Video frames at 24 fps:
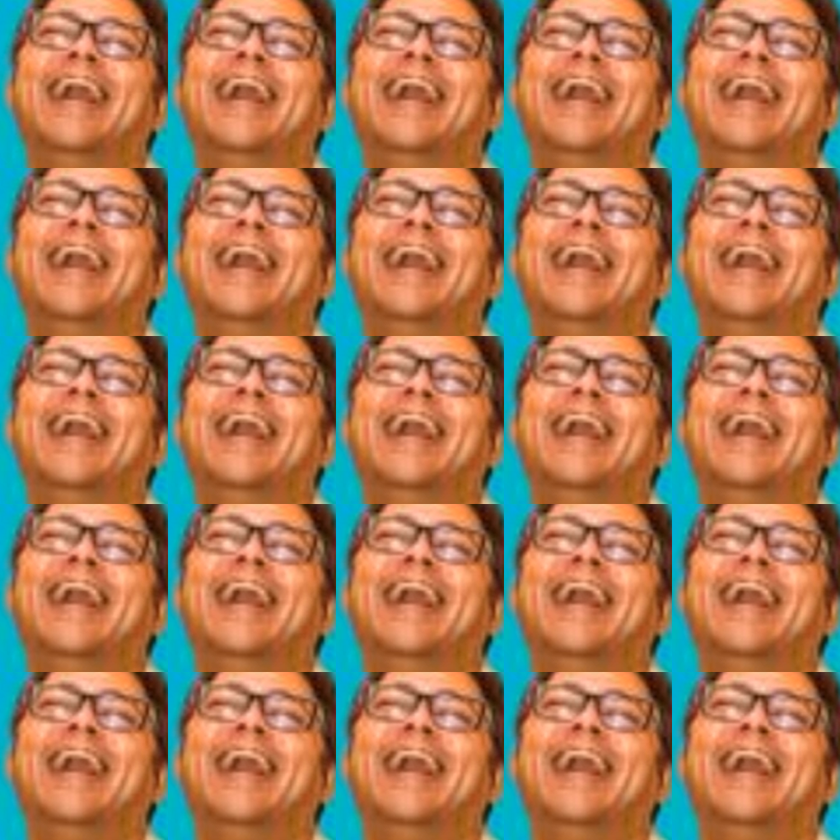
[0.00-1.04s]

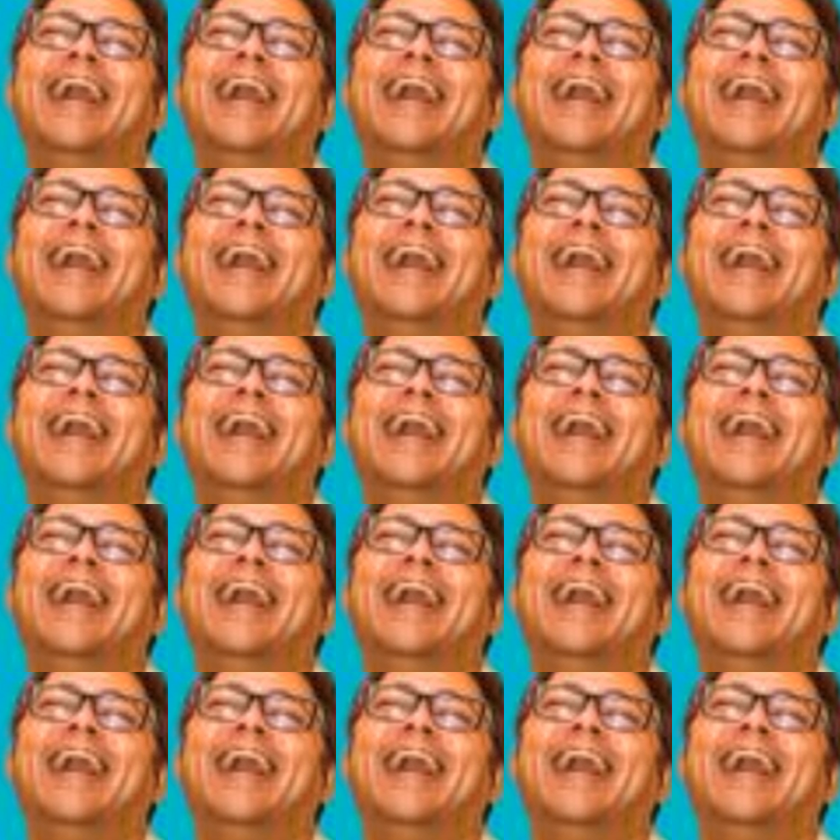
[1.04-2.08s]

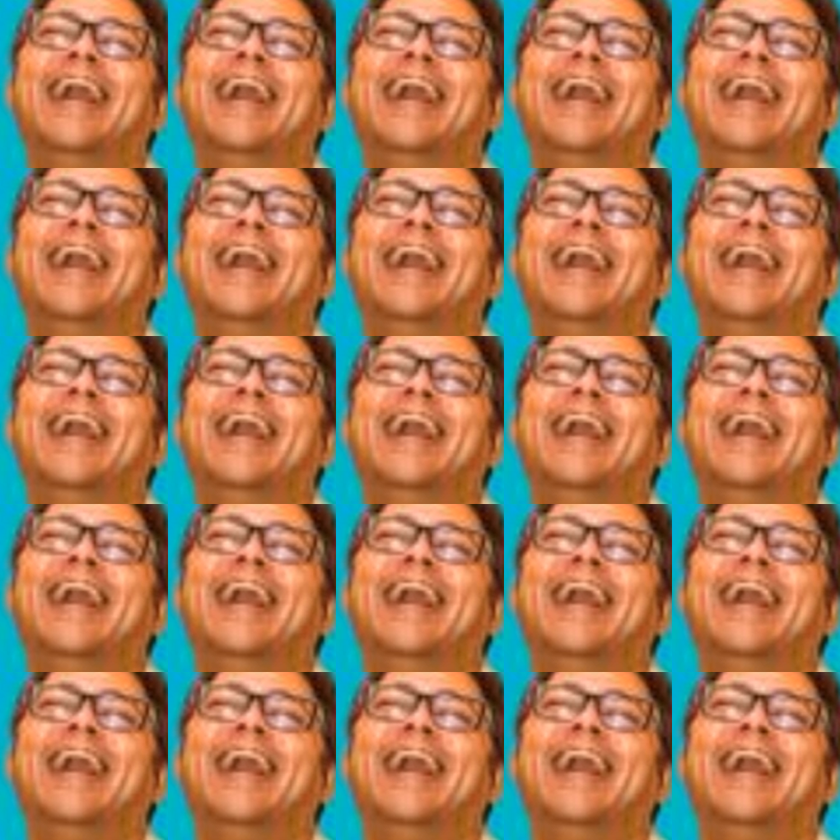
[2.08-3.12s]

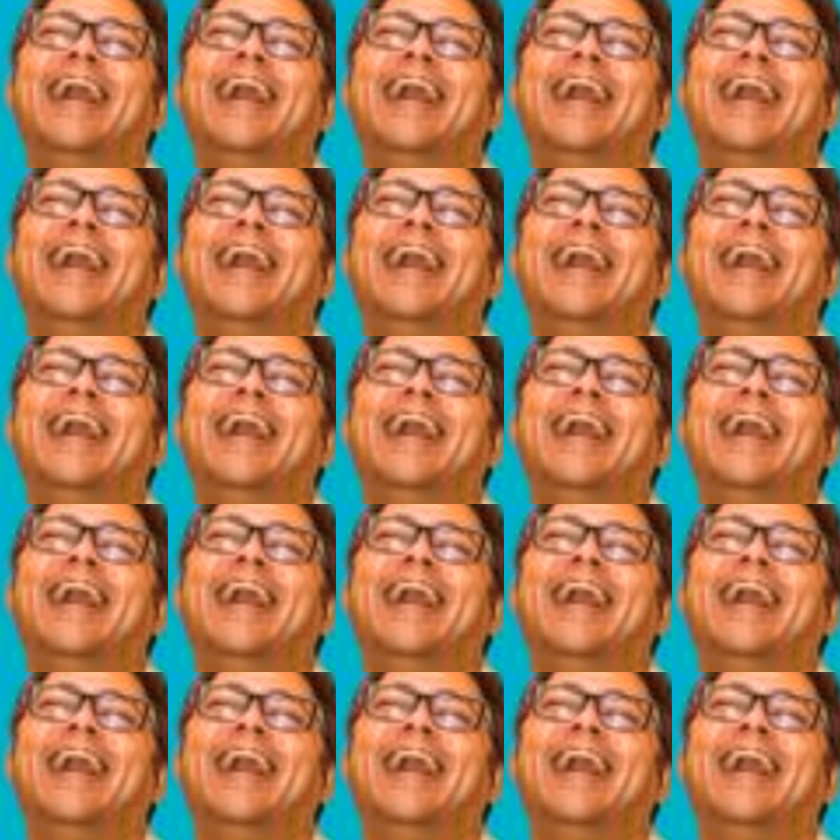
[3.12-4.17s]

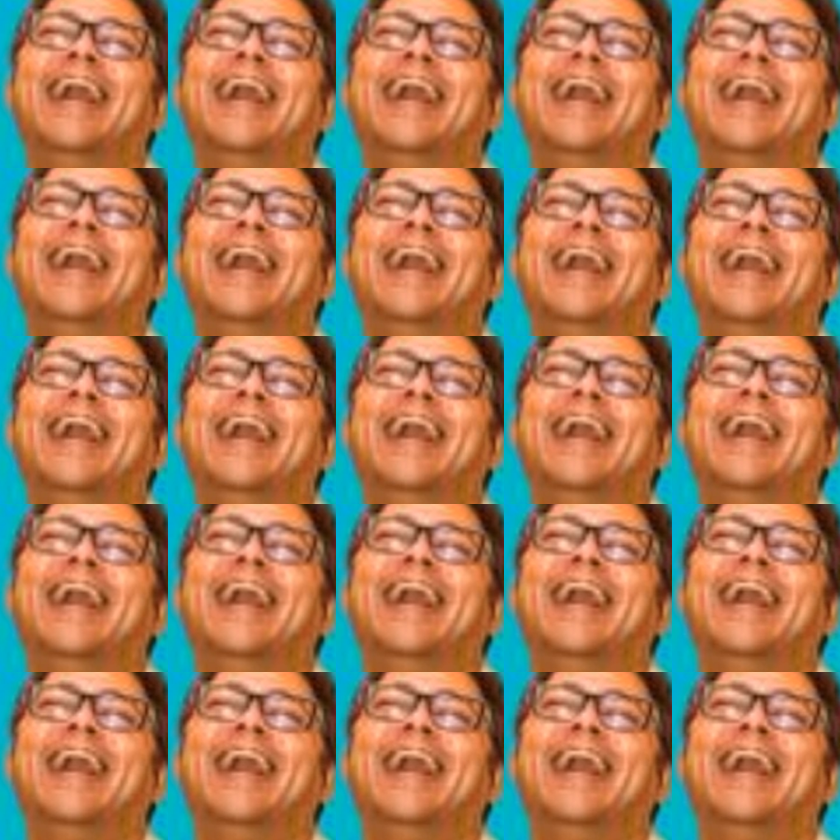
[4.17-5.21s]

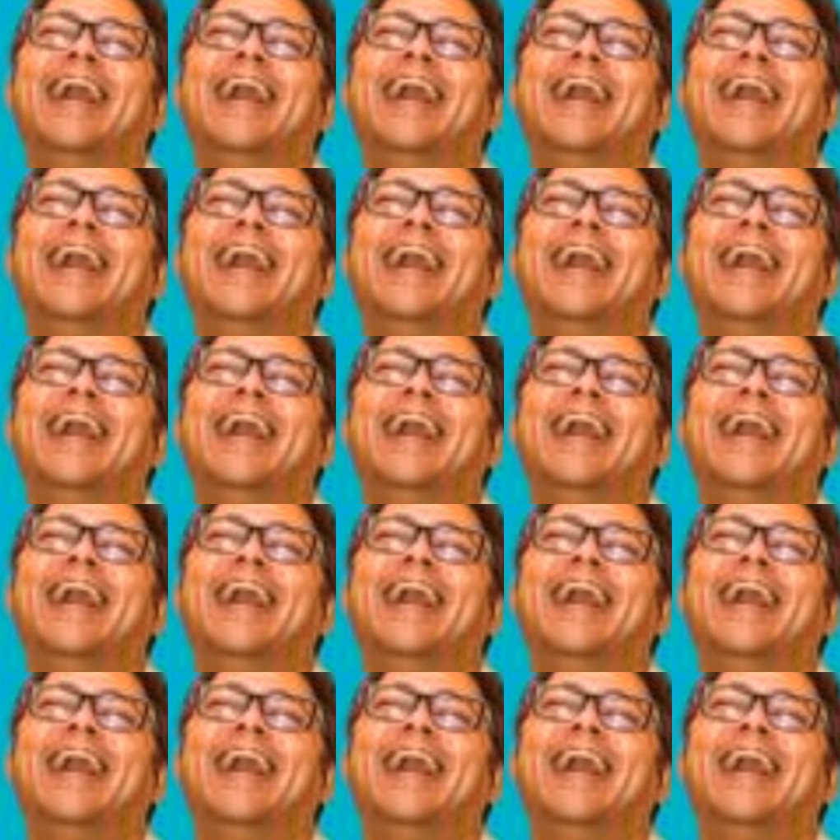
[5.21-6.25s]

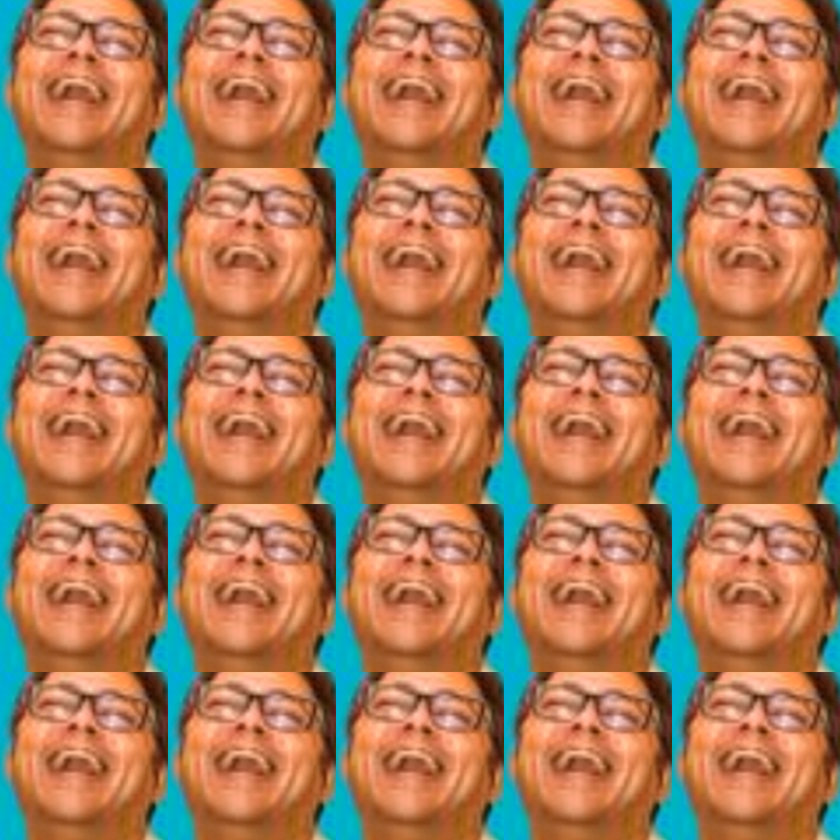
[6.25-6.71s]
The face doesn't move, so there is nothing to read.